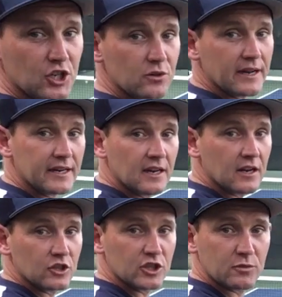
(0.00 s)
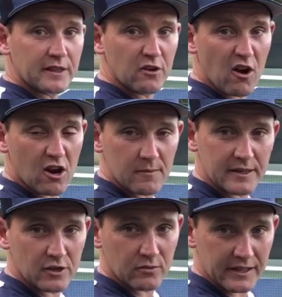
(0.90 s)
do it just with your arm
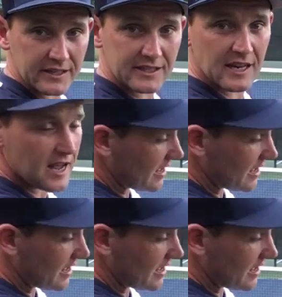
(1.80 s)
and your wrist.